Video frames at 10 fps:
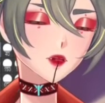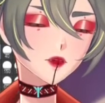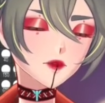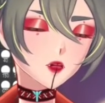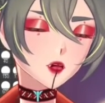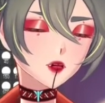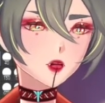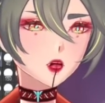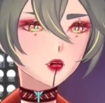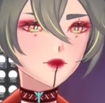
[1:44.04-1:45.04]
what should
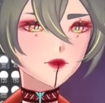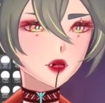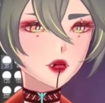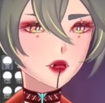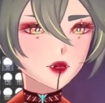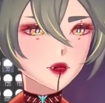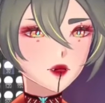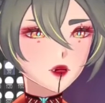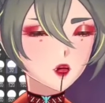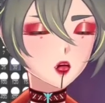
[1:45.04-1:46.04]
I make
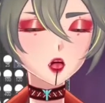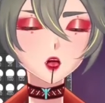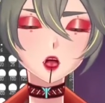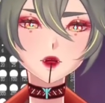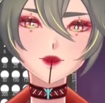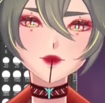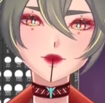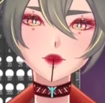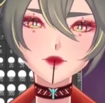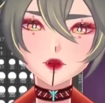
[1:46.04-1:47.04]
it? What is
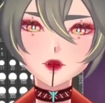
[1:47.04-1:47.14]
something that